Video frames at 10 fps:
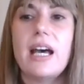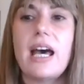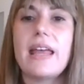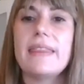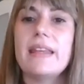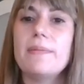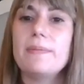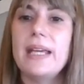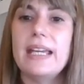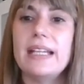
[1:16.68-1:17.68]
And the
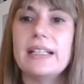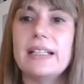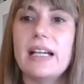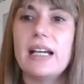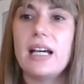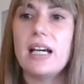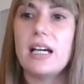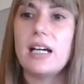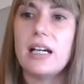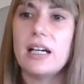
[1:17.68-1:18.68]
main
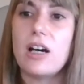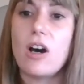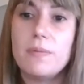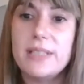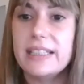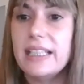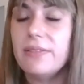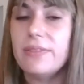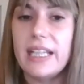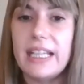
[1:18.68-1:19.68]
objective
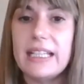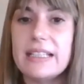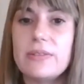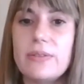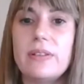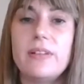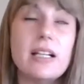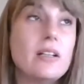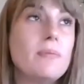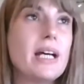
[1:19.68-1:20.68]
is to
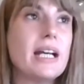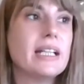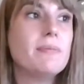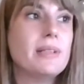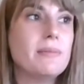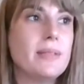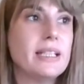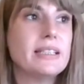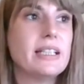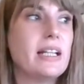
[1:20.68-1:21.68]
develop and
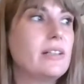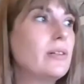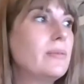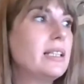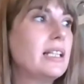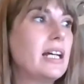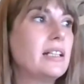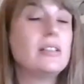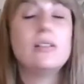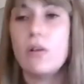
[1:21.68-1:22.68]
implement a novel
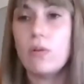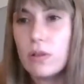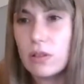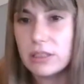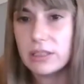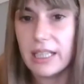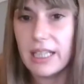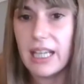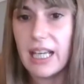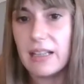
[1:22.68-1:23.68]
and low-cost
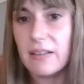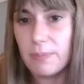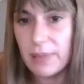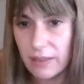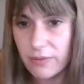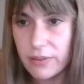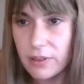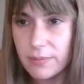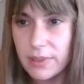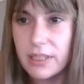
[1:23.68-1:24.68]
e-health
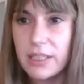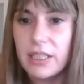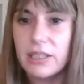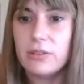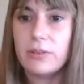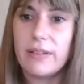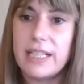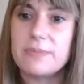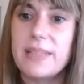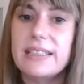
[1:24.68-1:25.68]
platform to
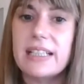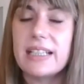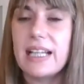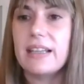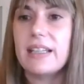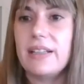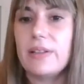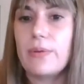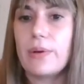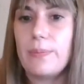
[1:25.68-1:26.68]
address mental health in
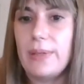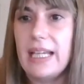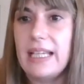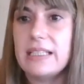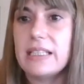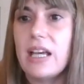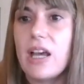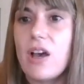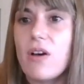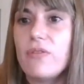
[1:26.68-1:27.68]
the workplace
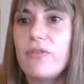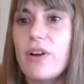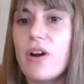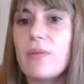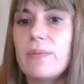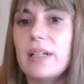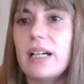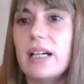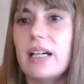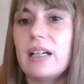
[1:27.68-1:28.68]
from
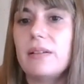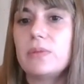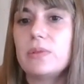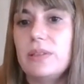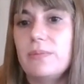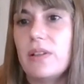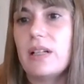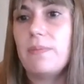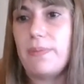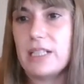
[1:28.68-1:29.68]
a
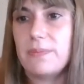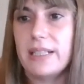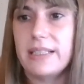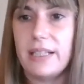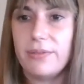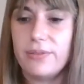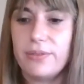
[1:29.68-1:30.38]
multimodal perspective.